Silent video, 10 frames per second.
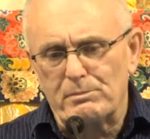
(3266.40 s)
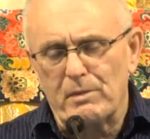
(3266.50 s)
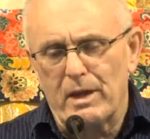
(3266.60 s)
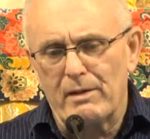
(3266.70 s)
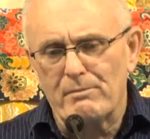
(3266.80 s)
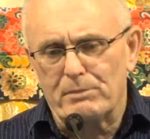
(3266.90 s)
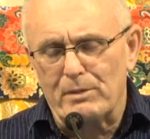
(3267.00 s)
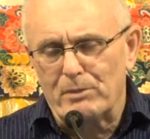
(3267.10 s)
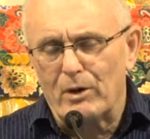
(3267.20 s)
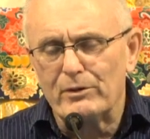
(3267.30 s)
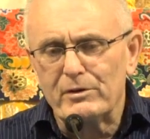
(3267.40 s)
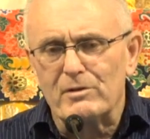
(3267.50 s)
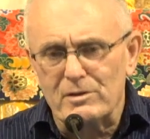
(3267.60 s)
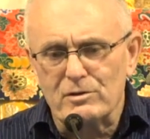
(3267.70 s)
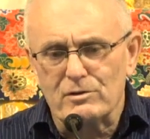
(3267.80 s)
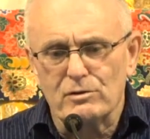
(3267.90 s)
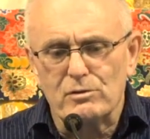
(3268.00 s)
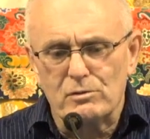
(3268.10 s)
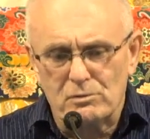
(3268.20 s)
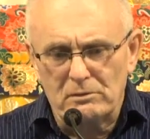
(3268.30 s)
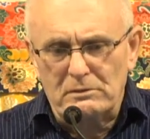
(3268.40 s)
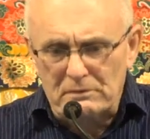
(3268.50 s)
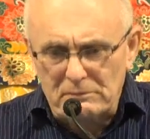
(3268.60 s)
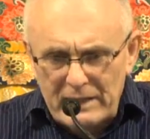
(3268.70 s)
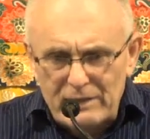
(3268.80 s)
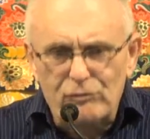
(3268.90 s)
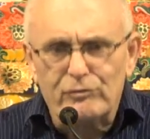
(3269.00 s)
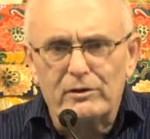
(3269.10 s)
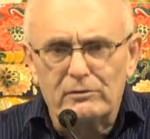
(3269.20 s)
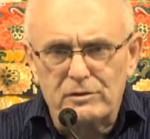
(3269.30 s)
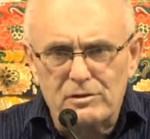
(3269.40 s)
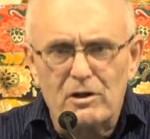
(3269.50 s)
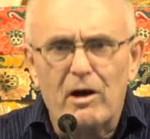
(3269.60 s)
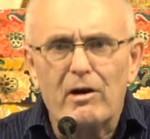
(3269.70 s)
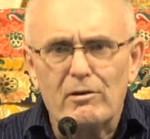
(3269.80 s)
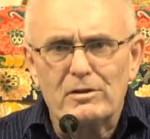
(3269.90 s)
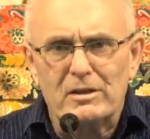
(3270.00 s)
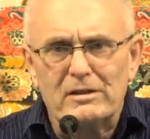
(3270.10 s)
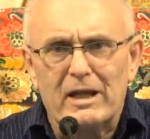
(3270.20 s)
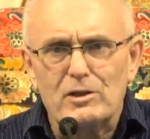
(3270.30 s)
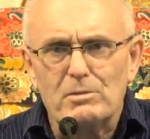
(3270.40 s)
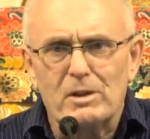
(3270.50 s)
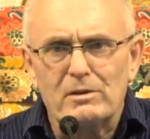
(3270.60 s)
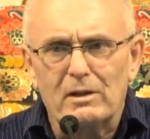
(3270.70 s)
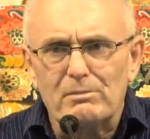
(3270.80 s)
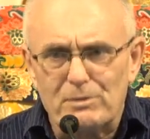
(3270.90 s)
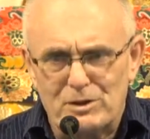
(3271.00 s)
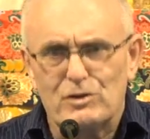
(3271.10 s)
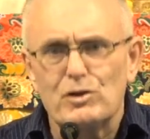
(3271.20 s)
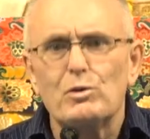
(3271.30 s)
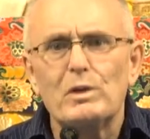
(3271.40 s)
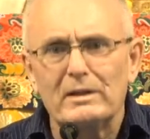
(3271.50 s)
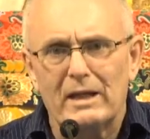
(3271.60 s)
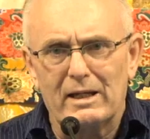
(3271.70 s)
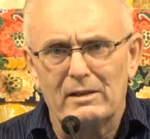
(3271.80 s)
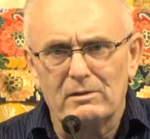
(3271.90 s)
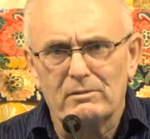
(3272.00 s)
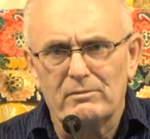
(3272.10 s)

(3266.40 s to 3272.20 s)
preponderance to lustful, desirous attachment and pursuing that